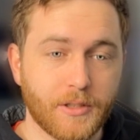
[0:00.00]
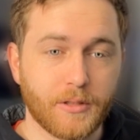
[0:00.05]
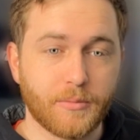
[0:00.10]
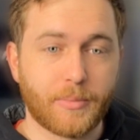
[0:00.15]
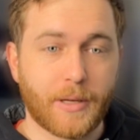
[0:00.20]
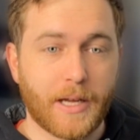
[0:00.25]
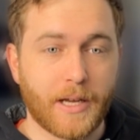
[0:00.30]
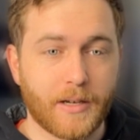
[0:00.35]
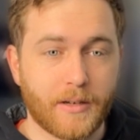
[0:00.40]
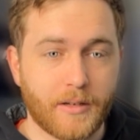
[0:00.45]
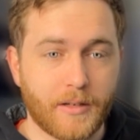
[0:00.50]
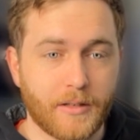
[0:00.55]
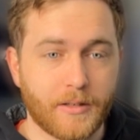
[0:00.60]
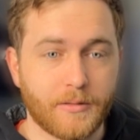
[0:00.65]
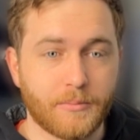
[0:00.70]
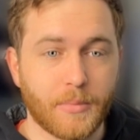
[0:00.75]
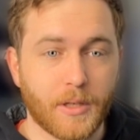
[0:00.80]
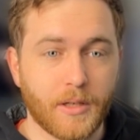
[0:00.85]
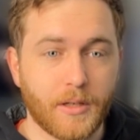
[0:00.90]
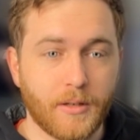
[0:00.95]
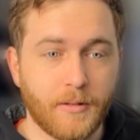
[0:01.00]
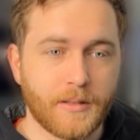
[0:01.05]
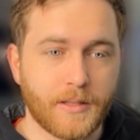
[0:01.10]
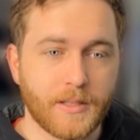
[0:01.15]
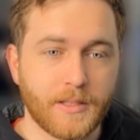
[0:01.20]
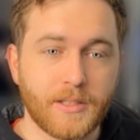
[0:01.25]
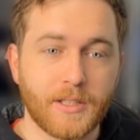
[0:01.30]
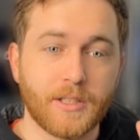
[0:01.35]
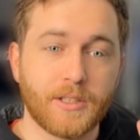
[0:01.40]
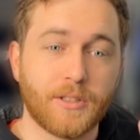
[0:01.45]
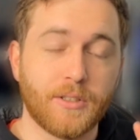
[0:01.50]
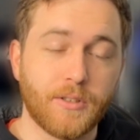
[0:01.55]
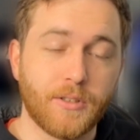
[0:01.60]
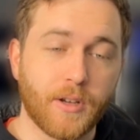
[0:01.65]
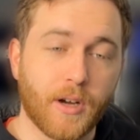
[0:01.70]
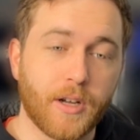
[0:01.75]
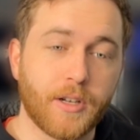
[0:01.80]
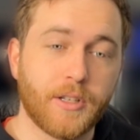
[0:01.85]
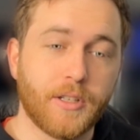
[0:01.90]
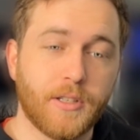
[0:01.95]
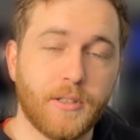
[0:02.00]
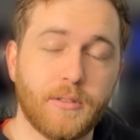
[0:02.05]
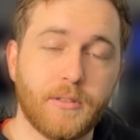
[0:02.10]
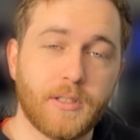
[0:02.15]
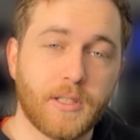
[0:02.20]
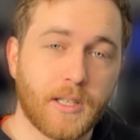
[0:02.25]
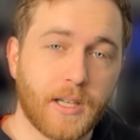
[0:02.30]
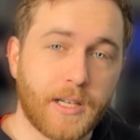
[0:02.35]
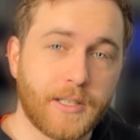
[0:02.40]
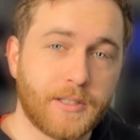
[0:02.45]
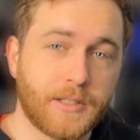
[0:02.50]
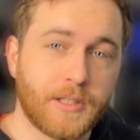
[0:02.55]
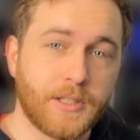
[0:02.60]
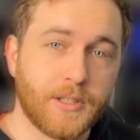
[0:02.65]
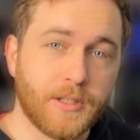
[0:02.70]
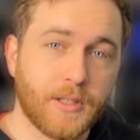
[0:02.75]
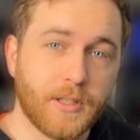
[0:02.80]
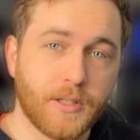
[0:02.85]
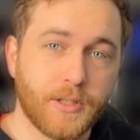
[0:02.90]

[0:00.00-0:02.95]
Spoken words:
background blur. This is not utilizing